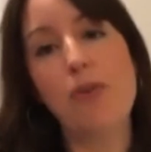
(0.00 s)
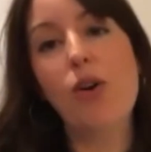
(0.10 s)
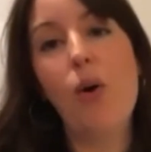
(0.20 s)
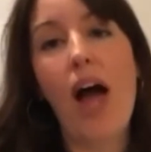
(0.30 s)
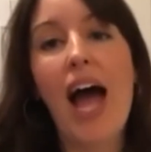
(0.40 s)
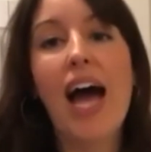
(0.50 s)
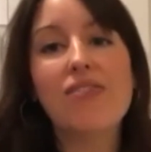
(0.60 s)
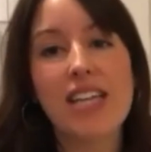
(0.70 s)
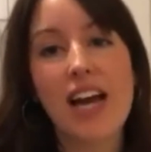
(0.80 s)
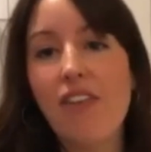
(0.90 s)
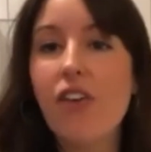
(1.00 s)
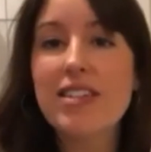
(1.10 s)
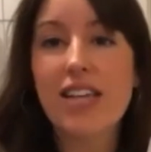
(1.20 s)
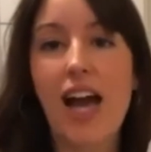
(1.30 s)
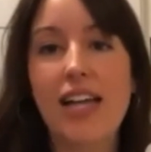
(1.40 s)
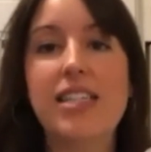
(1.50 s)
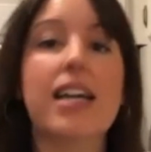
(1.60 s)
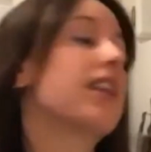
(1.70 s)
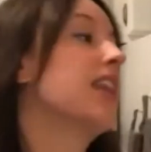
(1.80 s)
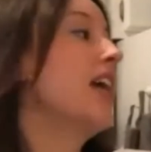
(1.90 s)
You don't have to have all these high-tech
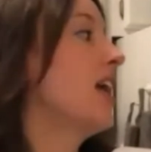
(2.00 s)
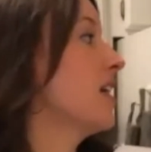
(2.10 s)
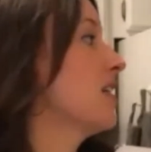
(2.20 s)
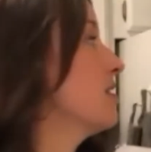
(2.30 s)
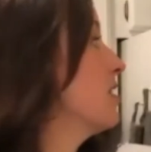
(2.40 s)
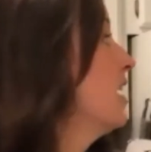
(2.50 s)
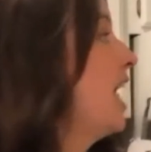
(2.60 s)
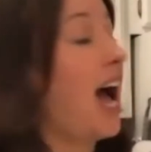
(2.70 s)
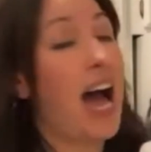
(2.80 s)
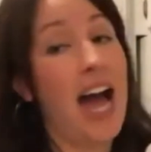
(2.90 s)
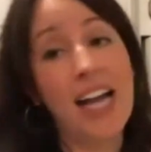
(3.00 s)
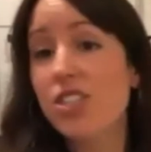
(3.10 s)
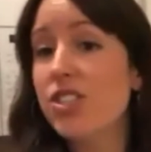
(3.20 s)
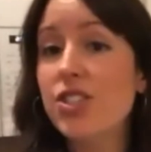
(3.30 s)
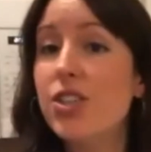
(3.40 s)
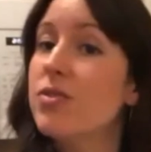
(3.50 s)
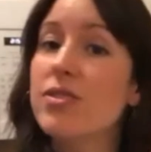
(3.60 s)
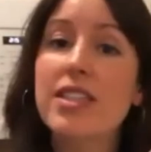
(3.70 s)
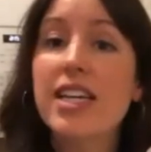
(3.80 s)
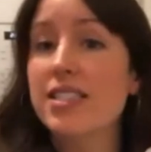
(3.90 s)
things. I just use
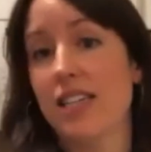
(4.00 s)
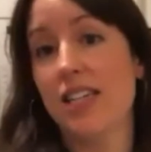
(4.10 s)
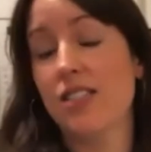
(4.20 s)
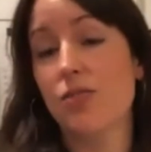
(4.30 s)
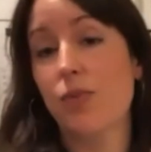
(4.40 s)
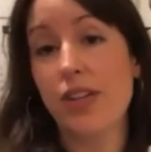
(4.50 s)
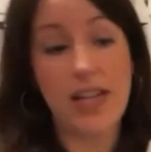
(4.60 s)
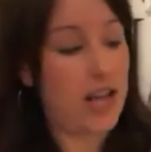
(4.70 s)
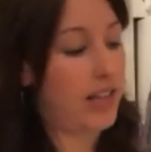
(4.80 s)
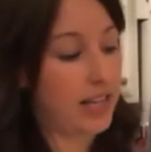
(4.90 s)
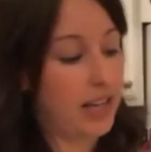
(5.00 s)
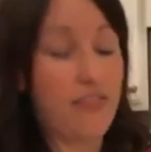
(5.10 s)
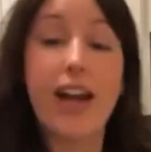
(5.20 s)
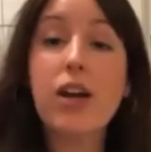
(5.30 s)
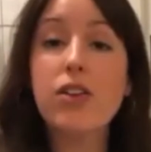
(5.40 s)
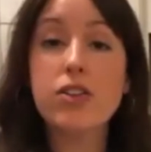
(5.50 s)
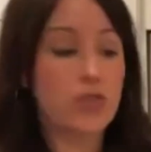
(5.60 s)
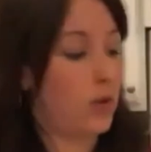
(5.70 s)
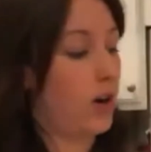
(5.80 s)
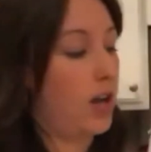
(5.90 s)
this, and it's really, like, if I go to the
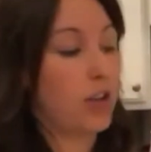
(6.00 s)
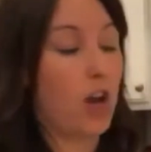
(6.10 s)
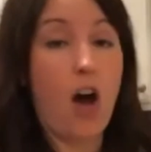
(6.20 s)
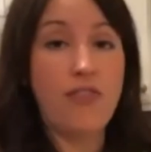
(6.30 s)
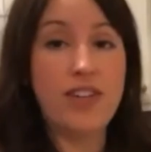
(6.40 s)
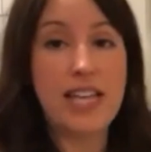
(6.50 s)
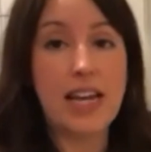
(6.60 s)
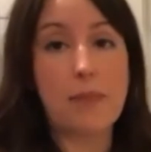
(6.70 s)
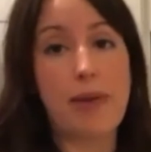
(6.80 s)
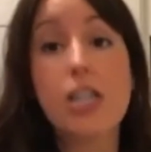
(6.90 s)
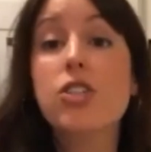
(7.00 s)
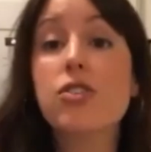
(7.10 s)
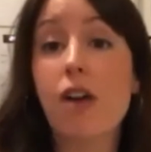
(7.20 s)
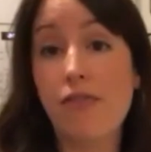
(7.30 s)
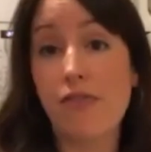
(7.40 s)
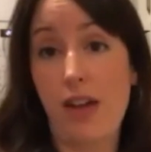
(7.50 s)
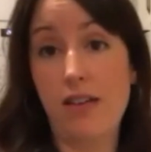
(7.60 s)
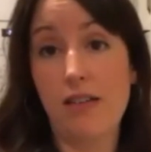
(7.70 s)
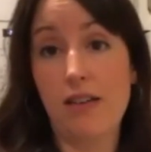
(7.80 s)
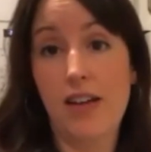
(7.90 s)
store, I'll often take a picture of
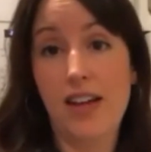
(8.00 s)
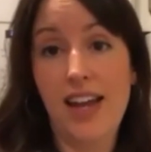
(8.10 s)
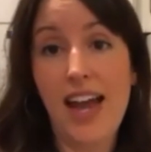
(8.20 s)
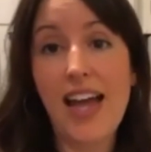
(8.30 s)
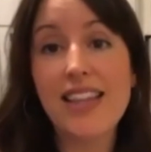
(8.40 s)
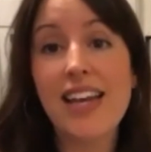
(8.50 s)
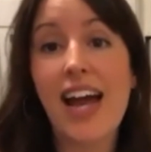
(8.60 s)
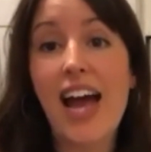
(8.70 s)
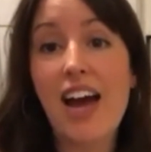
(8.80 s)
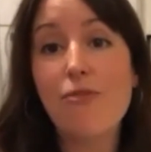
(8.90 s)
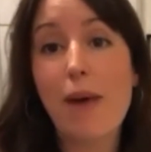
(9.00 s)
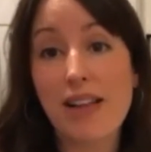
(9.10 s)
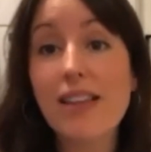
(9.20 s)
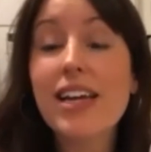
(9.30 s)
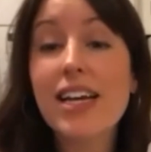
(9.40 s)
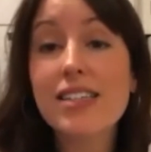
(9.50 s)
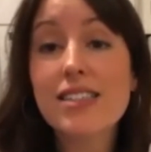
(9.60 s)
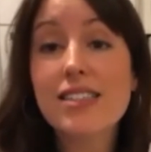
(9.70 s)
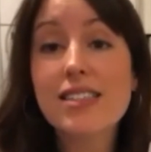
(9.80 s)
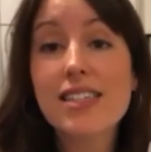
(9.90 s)
it. And then I have my
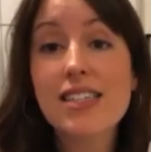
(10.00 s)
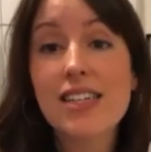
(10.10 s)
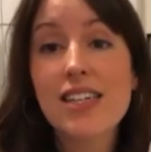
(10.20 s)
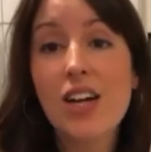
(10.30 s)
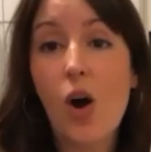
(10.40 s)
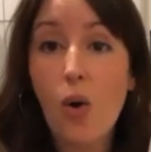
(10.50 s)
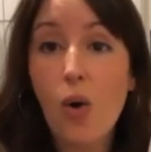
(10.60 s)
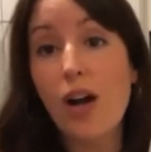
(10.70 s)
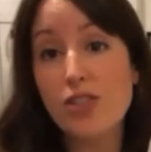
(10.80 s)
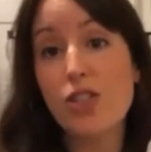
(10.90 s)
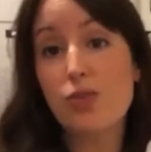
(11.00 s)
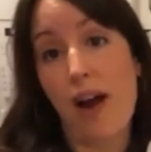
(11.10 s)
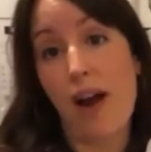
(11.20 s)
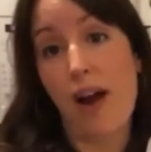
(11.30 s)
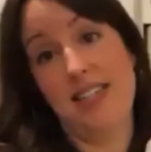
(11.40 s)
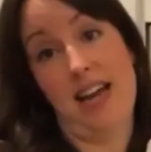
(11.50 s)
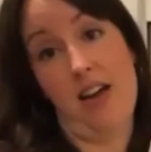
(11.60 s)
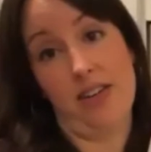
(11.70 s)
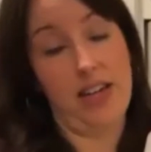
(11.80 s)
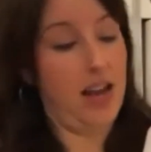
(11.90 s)
list, or I'll just write it down
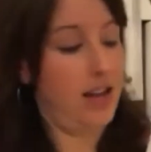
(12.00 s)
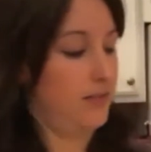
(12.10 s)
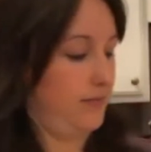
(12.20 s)
again.